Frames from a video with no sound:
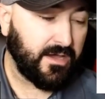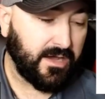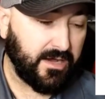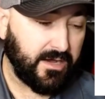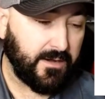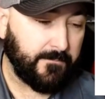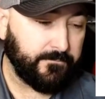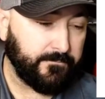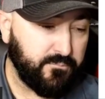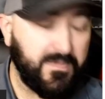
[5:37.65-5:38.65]

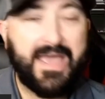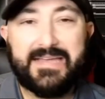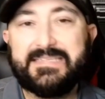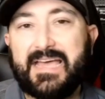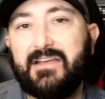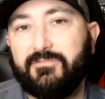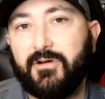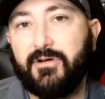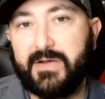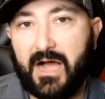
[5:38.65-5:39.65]
mandate
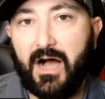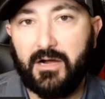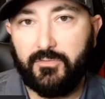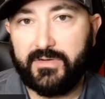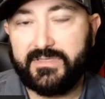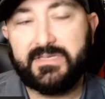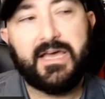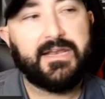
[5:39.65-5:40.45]
from Congress.